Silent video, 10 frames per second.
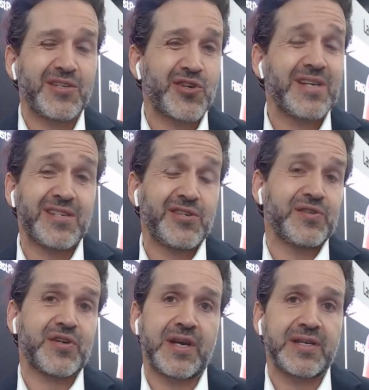
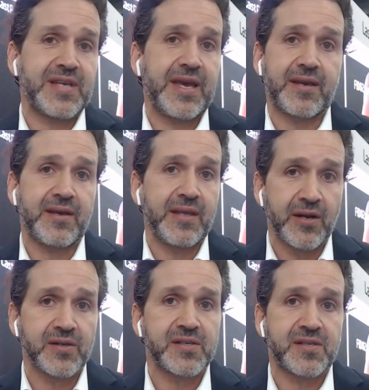transitions are going to take
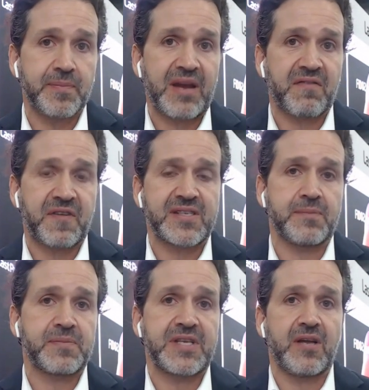years to manifest
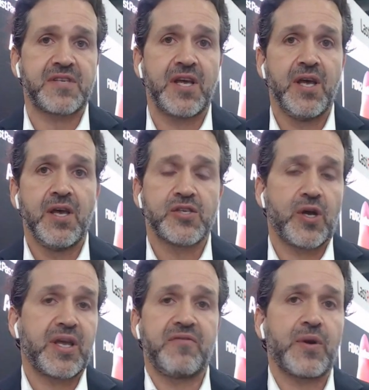themselves. So
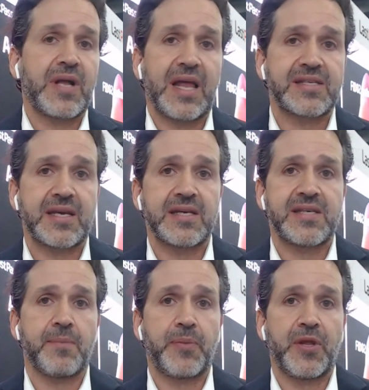I'll give you a classic
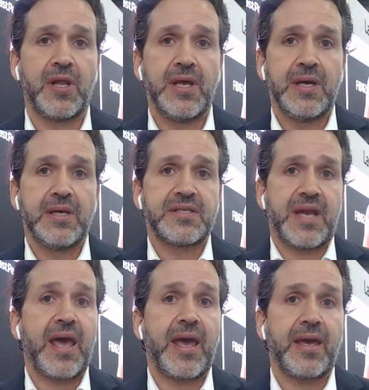example.
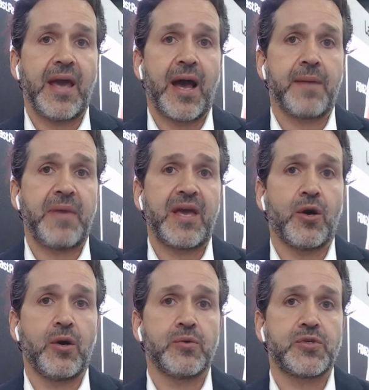Today, I may
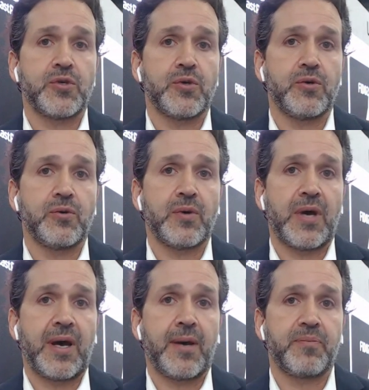go to,
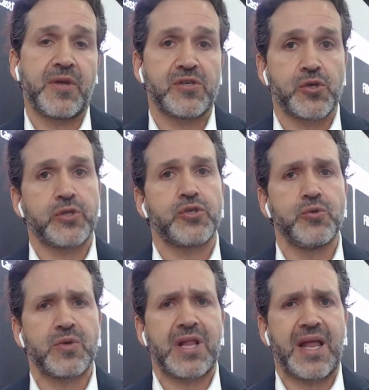there's sort of
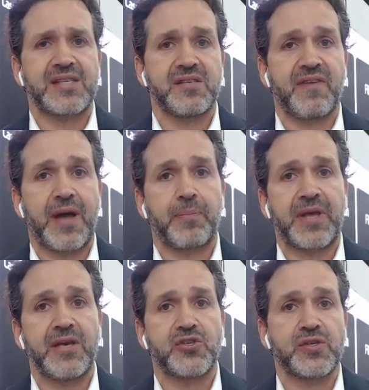two classes of
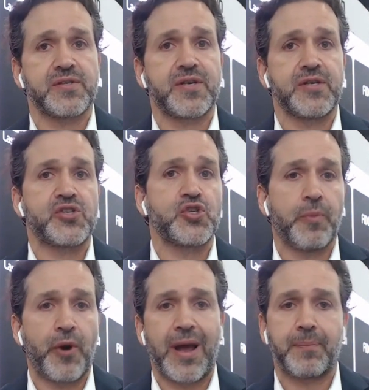applications,
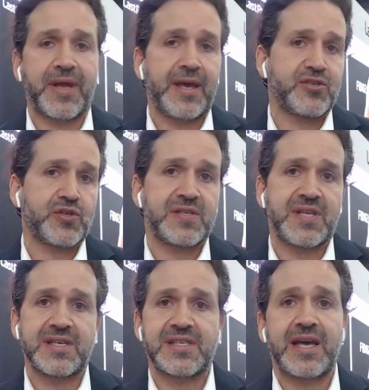consumer applications,
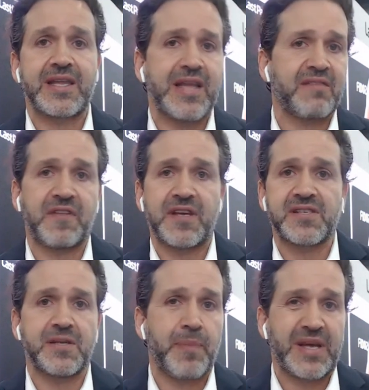things like
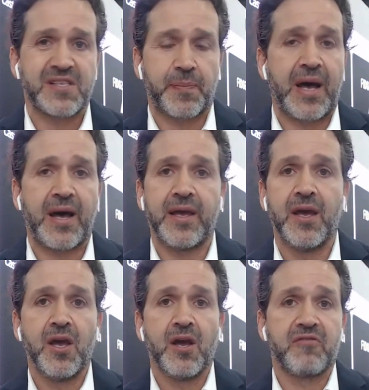Netflix and Best Buy
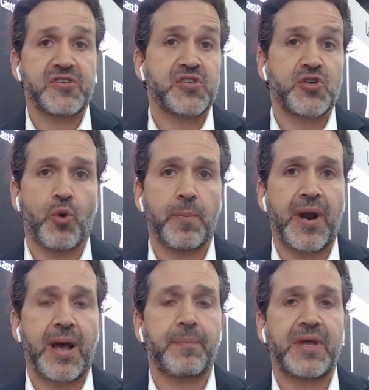versus
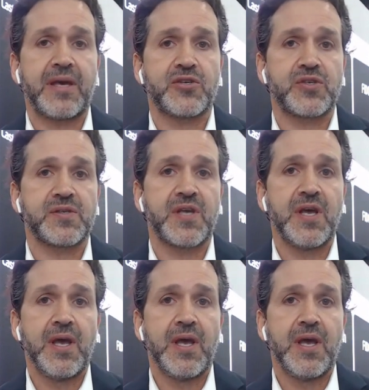corporate applications.